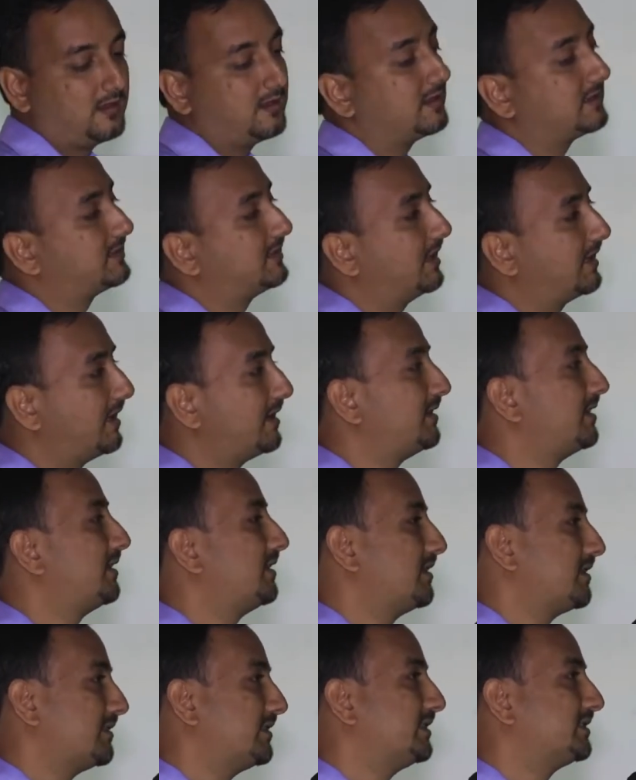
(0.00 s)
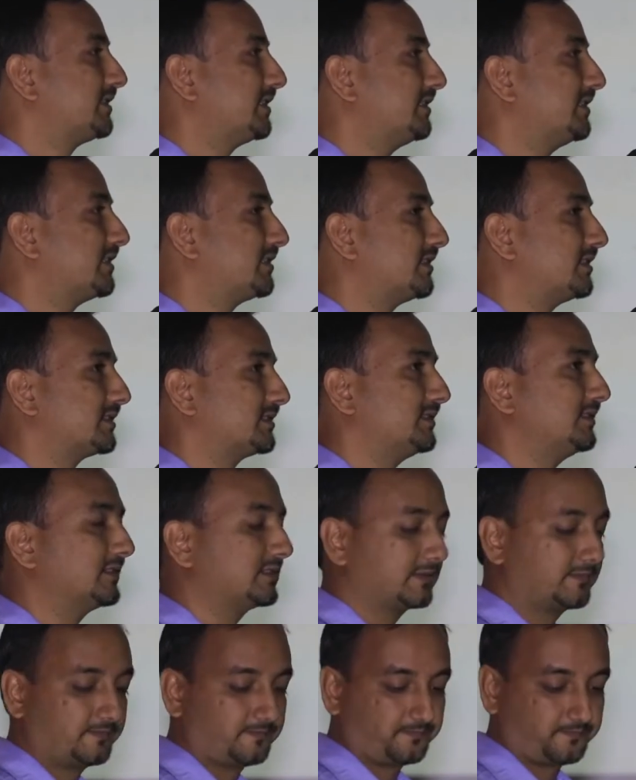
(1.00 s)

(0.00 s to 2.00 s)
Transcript: a secondary undescended testis,